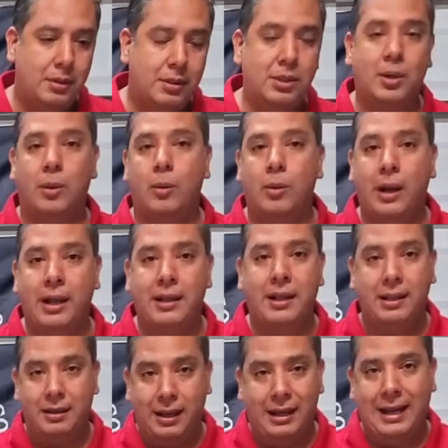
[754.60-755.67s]
So, and
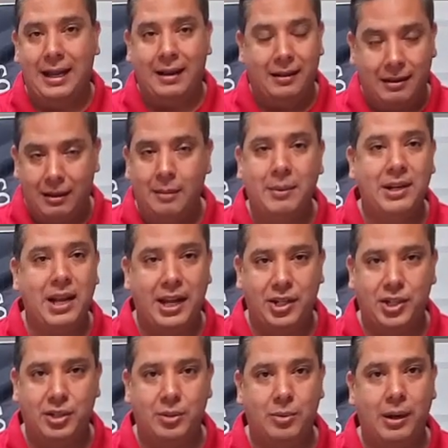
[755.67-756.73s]
then again,
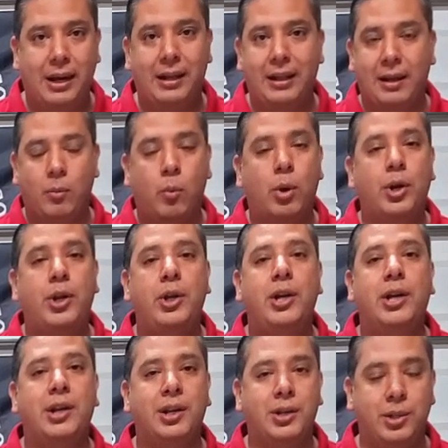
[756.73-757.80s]
limitations, right? Like, what are you
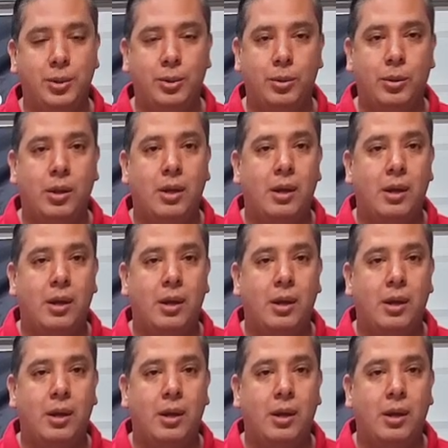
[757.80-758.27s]
going to do?